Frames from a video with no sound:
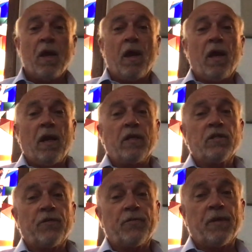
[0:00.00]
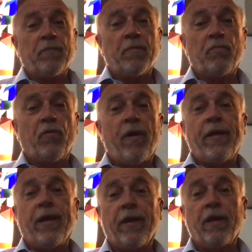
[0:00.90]
And I just have been
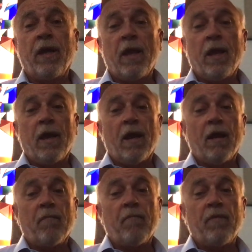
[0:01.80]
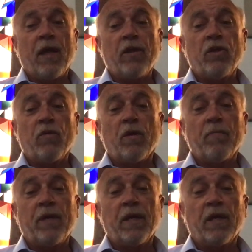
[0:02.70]
praying that you are
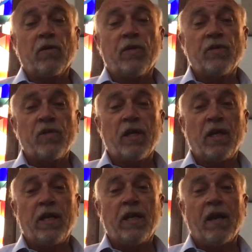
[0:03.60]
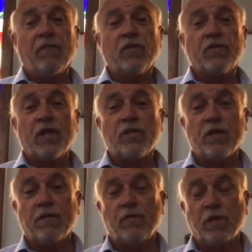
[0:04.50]
being increasingly and ever
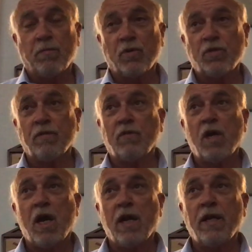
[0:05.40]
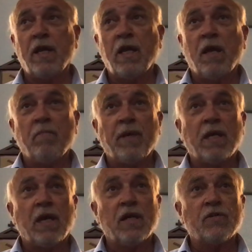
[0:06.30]
sensitive to the person of God,
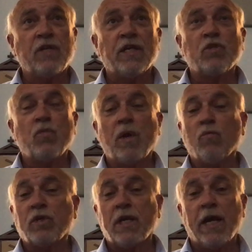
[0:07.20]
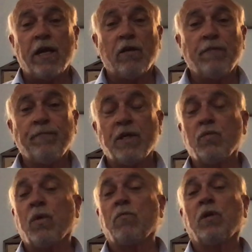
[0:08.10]
because it's when we're tired,
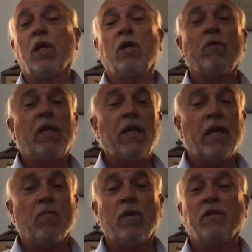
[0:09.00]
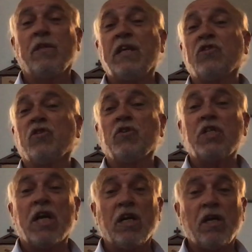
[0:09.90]
it's when we're lonely, and when things are
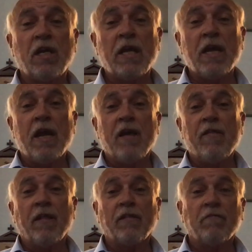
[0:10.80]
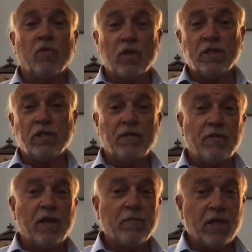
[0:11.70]
dark that the voices of
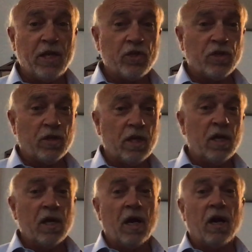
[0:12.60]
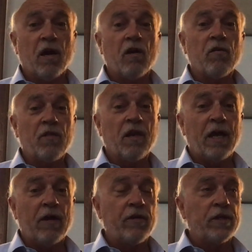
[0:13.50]
temptation are the
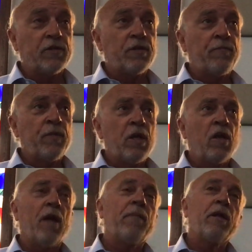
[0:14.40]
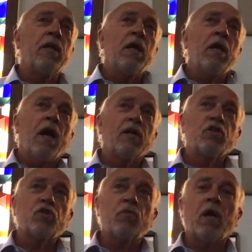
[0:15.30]
loudest. And I've been
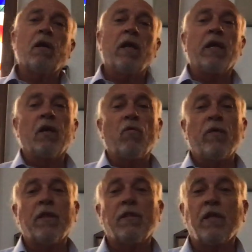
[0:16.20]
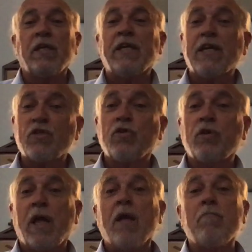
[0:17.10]
struggling with
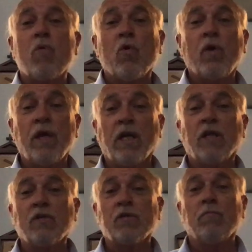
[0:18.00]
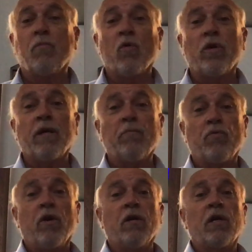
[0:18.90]
yesterday morning's morning
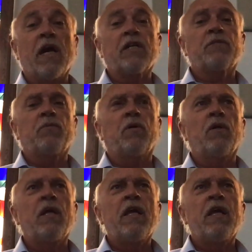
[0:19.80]
prayer gospel.